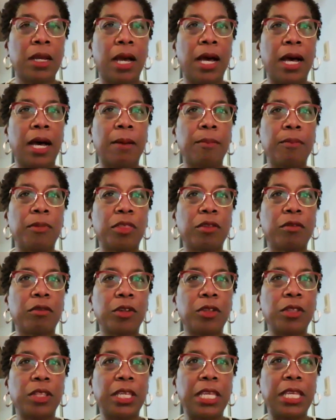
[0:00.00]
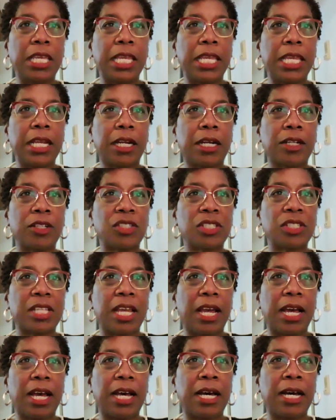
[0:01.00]
Through the years,
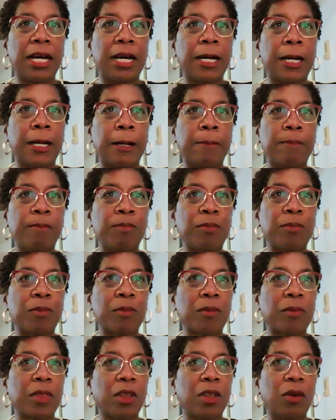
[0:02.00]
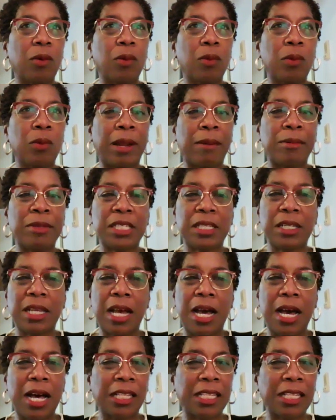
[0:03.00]
when I was in
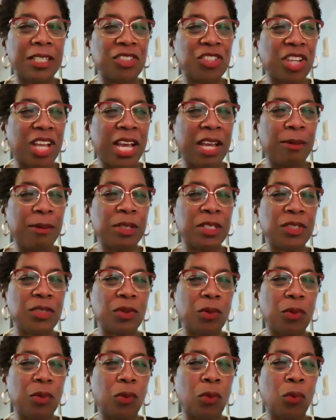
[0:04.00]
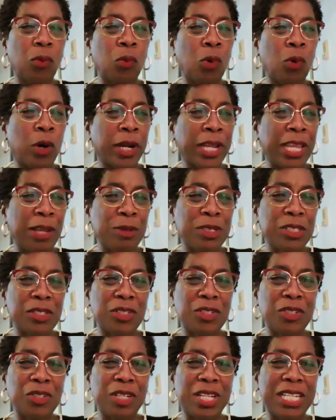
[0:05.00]
college, I was working with
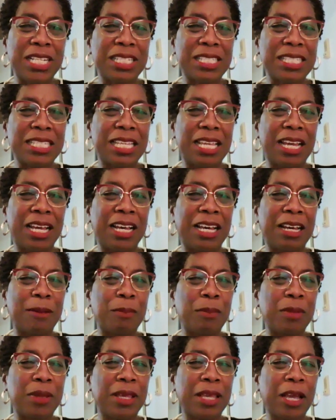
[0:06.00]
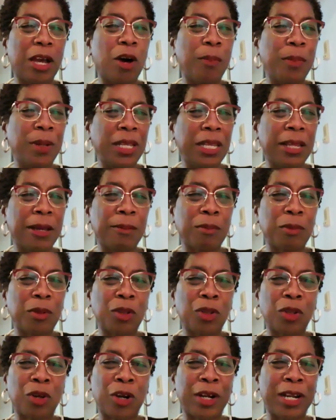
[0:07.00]
students, helping them
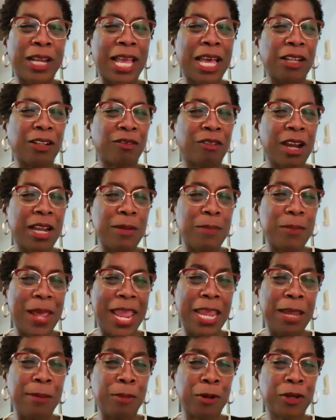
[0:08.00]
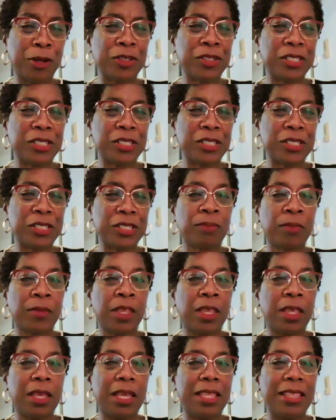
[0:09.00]
learn how to write papers.
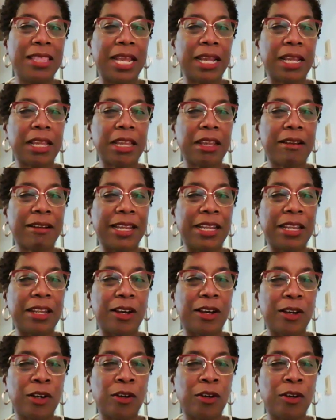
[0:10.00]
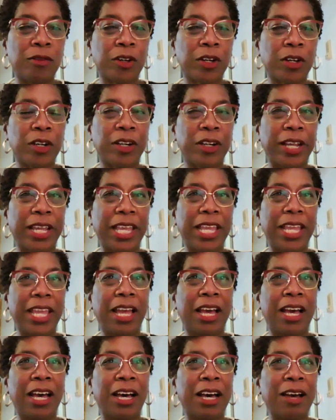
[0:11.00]
That carried over
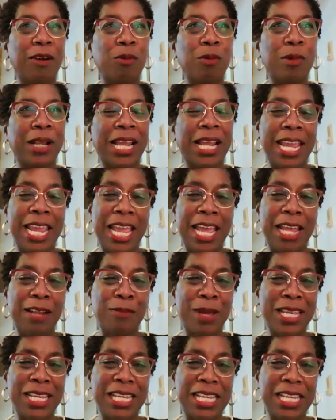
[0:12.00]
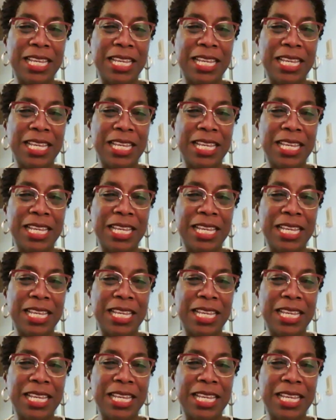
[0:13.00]
when I had my